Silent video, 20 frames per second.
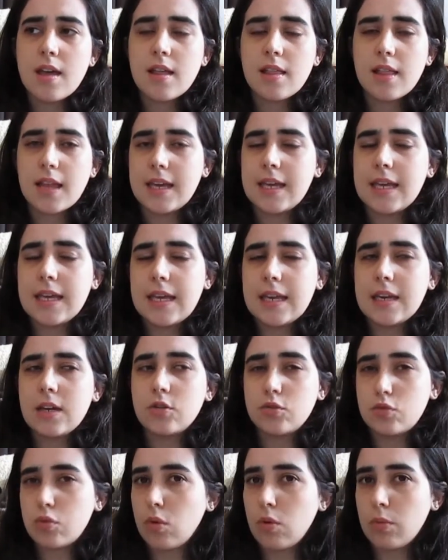Like he can
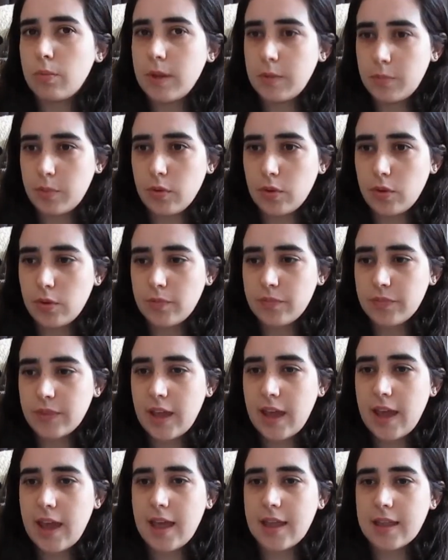control people,
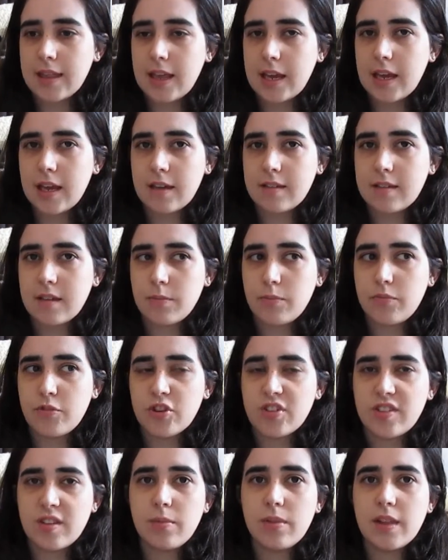and like for
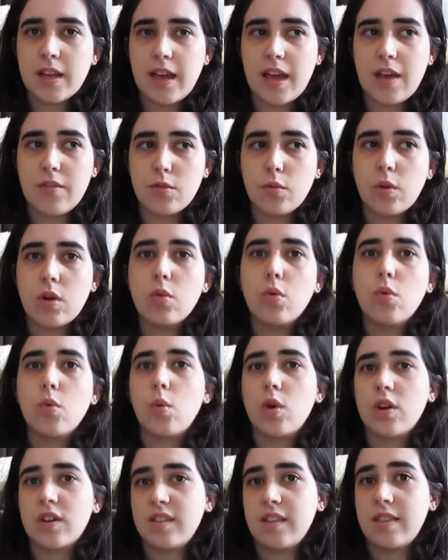example, like everyone who
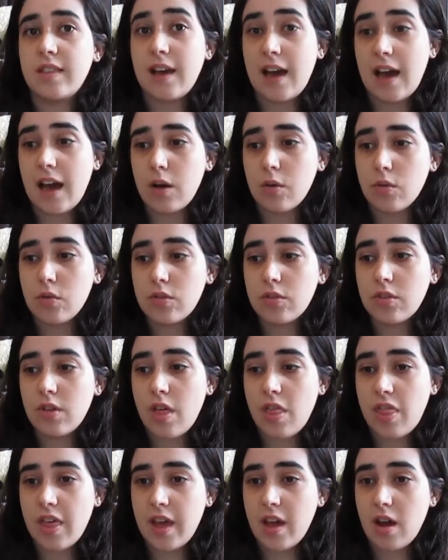works at the house,
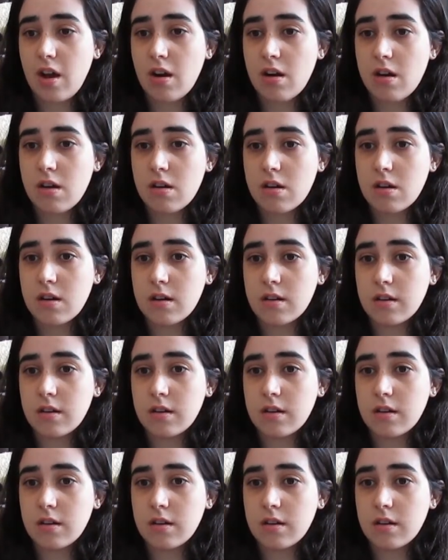they are